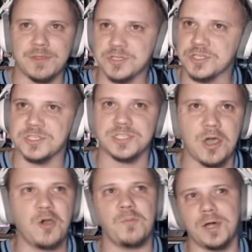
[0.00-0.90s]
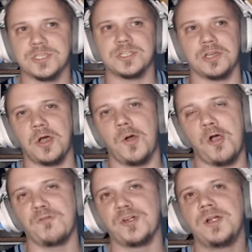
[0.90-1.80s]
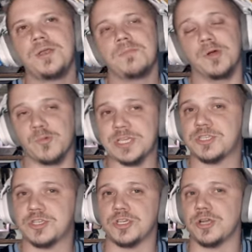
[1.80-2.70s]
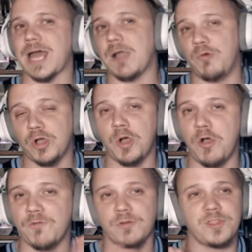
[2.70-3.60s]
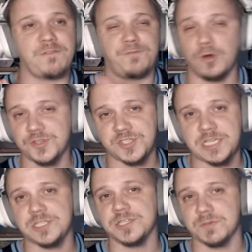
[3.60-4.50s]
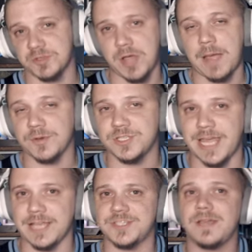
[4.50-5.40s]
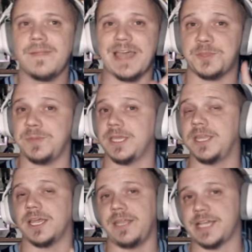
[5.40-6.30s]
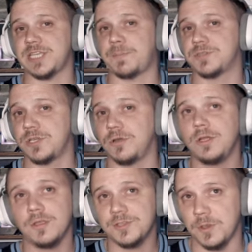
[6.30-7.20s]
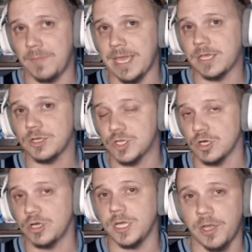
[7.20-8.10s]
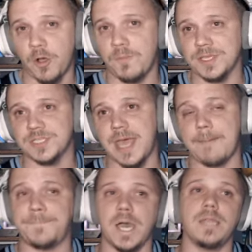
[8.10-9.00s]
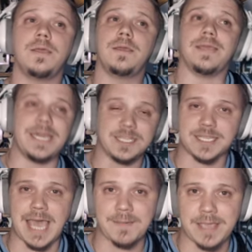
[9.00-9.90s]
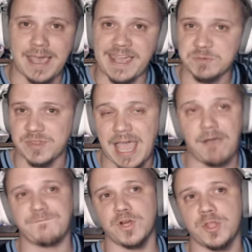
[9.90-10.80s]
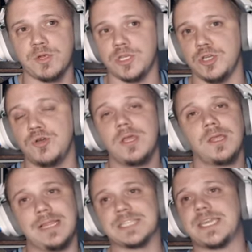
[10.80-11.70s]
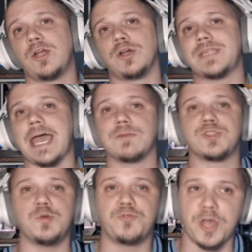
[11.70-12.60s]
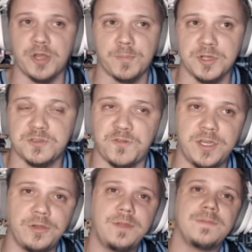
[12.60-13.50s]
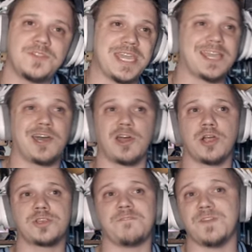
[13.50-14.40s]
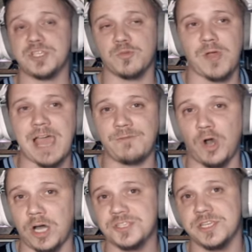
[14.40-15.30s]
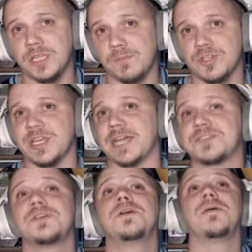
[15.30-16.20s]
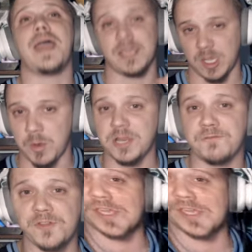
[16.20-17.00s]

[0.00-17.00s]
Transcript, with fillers: there's just so much to go over. But rest assured, I will go over the full season subscriber stats at the beginning of next episode. So make sure you don't miss that. But it is time, guys. Without further ado, let's get on down to Thunderbirds Field, take on our division rival Austin Lumberjacks, and get ready for